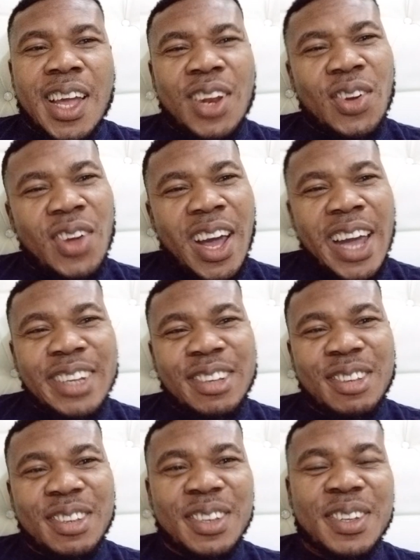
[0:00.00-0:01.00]
Hello
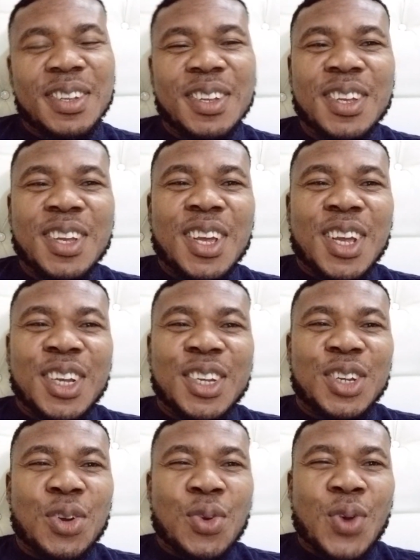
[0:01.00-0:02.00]
guys,
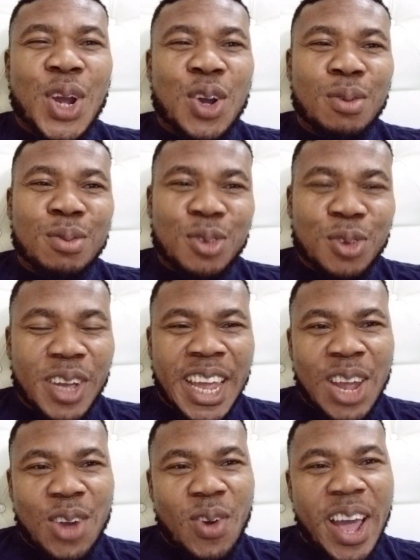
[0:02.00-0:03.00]
you're welcome to
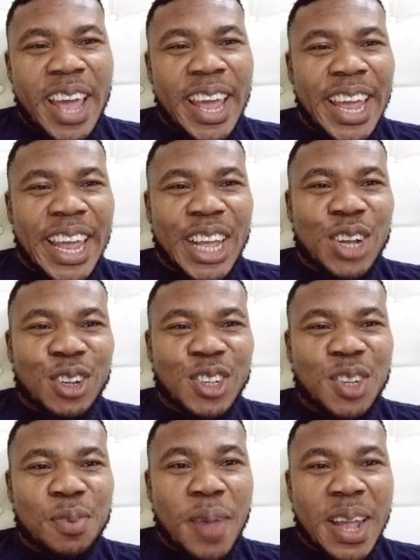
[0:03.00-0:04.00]
AYA
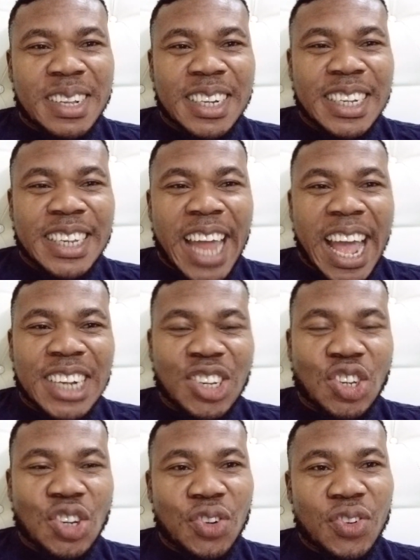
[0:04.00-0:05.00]
Cosmetic
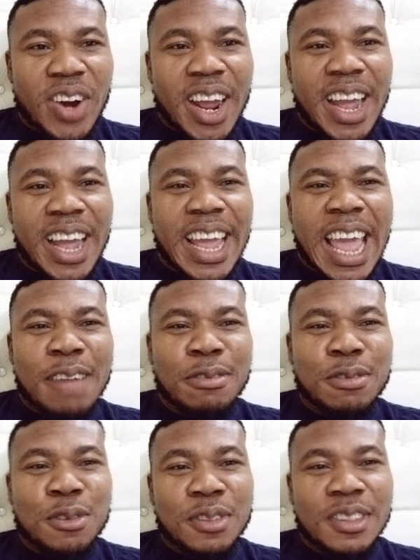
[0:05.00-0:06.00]
Nigeria.
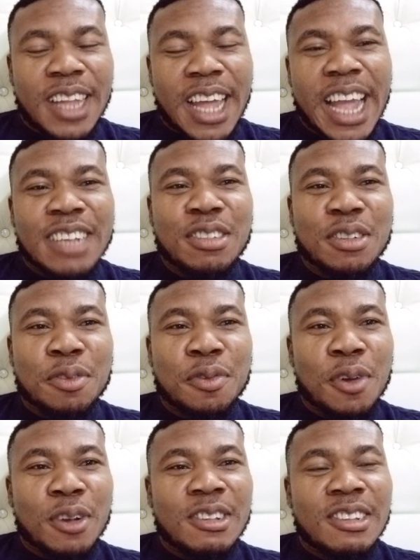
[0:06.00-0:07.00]
If today is your
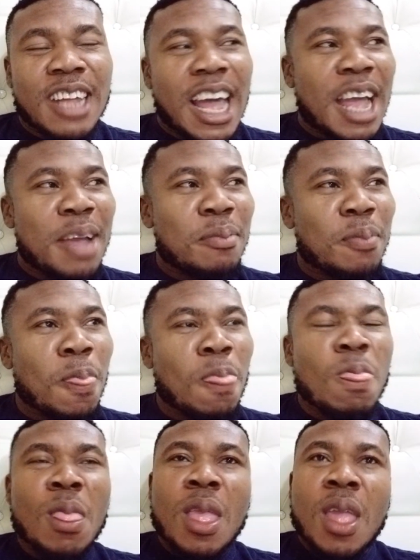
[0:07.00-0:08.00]
first time
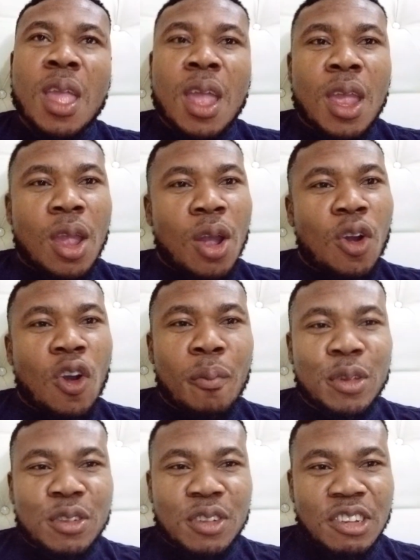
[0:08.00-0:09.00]
you're
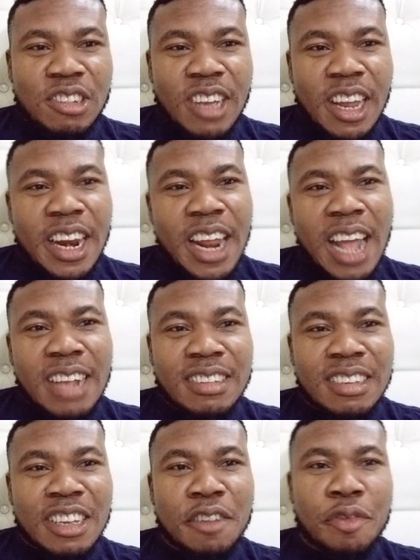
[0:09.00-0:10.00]
coming to this channel, I
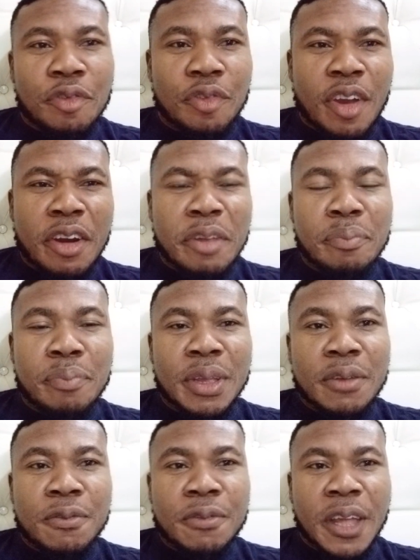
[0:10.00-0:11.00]
say a very
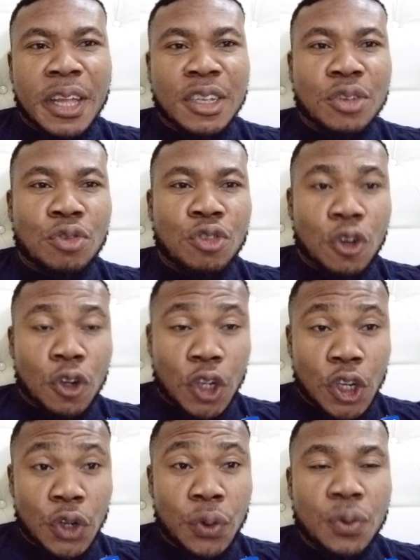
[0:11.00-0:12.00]
big thank you to
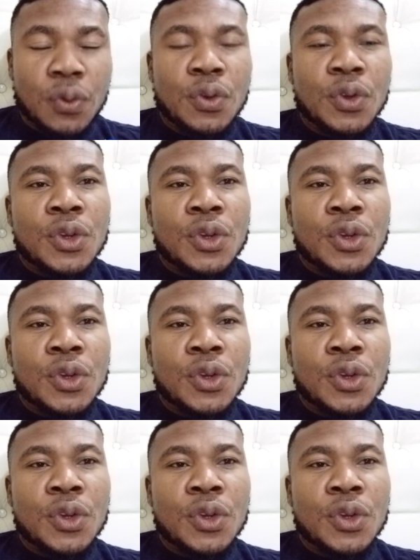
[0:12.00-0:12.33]
you.